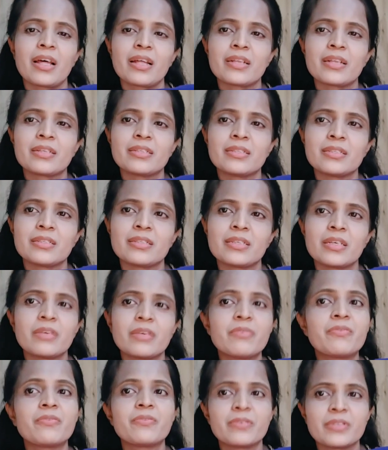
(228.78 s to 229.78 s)
And
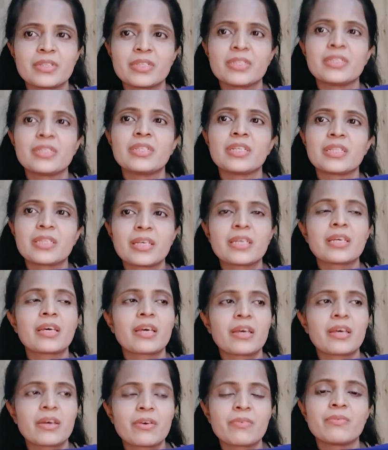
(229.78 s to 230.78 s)
if they
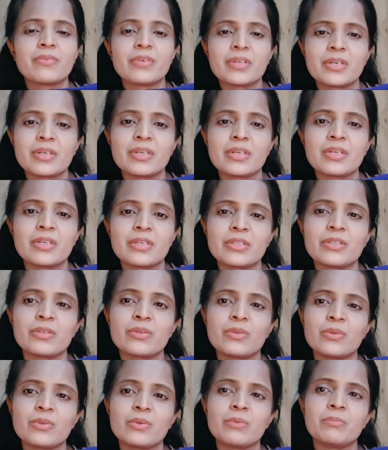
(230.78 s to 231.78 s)

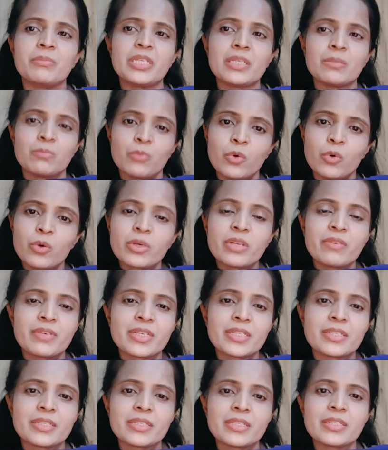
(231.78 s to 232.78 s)
have been
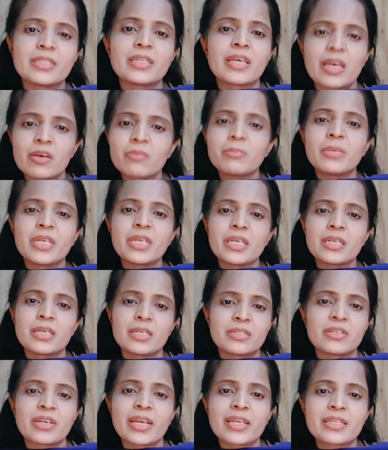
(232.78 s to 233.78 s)
motivated, they have been
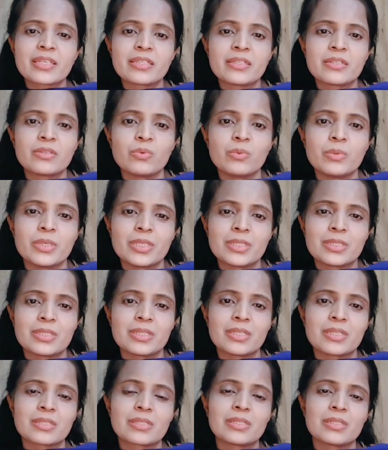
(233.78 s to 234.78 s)
attracted towards
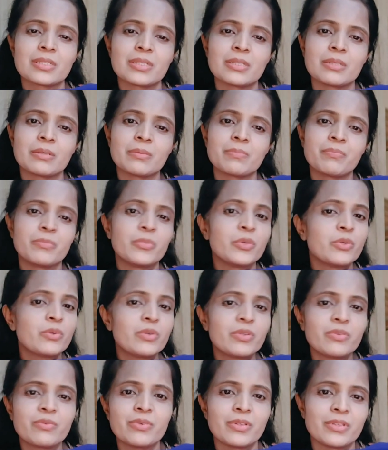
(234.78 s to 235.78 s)
this
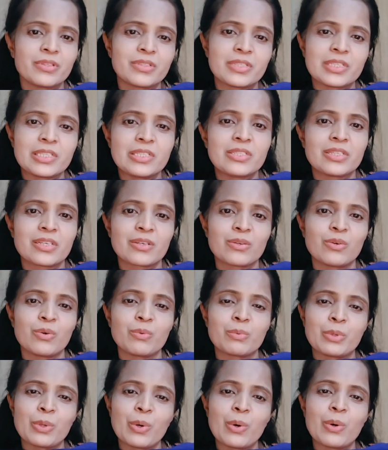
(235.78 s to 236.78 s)
beautiful teaching
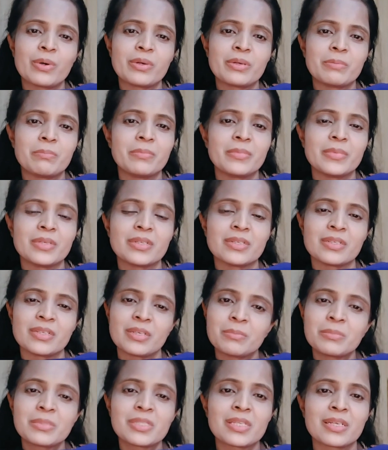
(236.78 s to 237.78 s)
of Lord
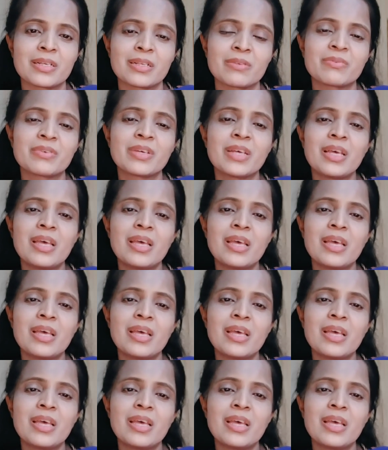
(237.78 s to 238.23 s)
himself.